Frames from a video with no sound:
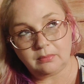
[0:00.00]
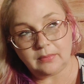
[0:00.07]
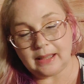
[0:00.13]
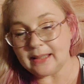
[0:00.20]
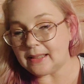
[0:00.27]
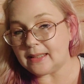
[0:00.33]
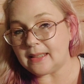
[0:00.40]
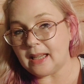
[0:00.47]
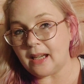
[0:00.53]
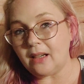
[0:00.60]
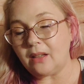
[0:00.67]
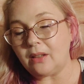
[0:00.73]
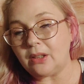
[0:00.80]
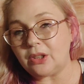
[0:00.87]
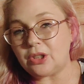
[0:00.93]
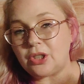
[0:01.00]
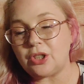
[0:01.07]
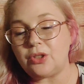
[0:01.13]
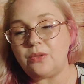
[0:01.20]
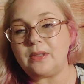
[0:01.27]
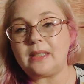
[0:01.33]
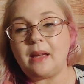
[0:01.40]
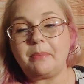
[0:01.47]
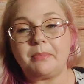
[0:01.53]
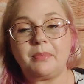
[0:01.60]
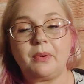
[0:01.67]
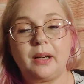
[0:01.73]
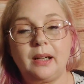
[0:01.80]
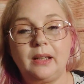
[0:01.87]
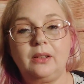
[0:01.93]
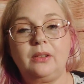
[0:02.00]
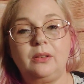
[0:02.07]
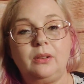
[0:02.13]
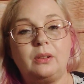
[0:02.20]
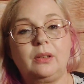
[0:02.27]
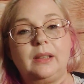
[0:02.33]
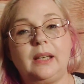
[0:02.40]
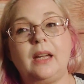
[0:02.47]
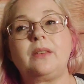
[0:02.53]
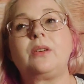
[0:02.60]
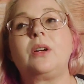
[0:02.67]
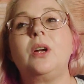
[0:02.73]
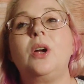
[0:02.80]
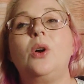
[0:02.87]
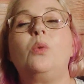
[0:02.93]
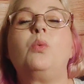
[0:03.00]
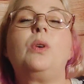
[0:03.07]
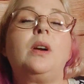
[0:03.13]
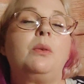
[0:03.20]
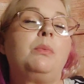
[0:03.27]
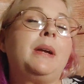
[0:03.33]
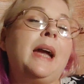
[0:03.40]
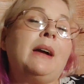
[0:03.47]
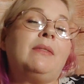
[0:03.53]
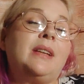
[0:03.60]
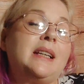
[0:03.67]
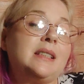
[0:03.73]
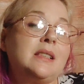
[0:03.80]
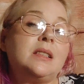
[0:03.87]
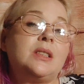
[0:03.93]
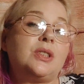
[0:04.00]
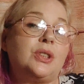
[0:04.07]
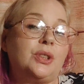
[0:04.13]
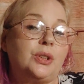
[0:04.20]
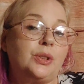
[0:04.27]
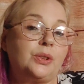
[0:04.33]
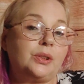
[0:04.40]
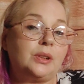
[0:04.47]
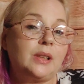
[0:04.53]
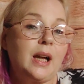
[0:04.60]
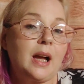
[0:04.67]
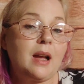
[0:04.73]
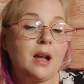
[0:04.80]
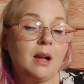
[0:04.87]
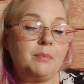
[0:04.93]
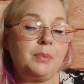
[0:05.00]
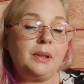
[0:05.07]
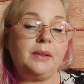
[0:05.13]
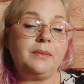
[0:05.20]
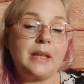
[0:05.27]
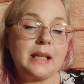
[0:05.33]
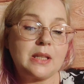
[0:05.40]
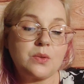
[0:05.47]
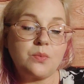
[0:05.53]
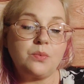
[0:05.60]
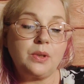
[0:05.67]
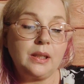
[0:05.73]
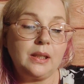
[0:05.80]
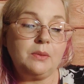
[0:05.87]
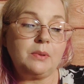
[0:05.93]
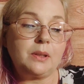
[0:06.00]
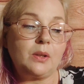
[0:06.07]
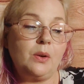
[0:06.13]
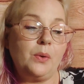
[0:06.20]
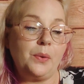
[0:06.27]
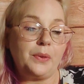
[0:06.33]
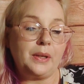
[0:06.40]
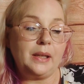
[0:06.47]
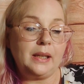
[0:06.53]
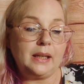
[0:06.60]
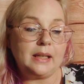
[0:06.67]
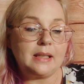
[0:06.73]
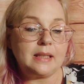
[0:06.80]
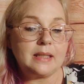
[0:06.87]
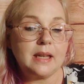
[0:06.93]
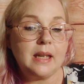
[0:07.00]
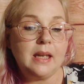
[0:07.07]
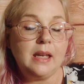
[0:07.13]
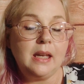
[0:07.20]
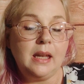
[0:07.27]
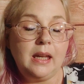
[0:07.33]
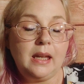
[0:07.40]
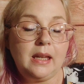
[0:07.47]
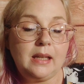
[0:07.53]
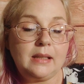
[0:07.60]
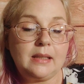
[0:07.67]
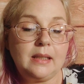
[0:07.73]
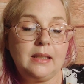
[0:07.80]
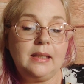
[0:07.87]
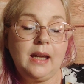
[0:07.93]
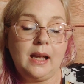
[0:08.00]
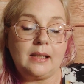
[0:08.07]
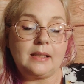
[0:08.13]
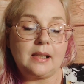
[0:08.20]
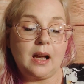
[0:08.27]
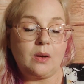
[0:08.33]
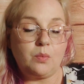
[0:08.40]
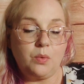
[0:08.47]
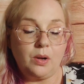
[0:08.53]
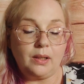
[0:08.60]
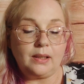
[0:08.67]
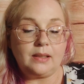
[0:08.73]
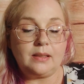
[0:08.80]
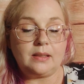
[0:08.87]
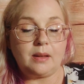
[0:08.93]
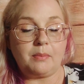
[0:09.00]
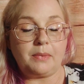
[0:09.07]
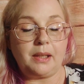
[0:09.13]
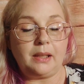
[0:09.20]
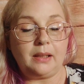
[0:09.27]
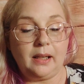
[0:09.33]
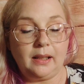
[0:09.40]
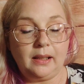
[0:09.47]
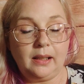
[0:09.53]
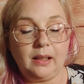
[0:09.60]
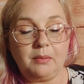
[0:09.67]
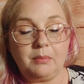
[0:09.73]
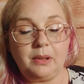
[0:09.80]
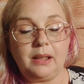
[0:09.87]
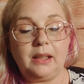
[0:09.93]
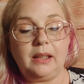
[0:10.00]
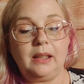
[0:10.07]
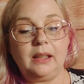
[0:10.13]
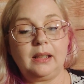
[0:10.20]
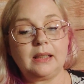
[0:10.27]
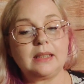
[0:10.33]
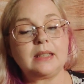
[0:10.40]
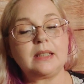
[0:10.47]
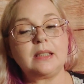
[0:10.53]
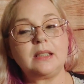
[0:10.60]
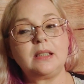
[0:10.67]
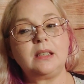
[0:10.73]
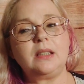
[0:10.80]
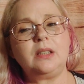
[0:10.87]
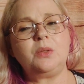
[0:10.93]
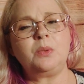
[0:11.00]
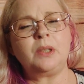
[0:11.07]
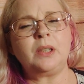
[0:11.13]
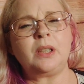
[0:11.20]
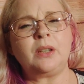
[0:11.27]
it's there. It's just you separate, you go together. We have lessons to learn. I believe that's really what the whole thing is yes, God wanted something like him, but because you want to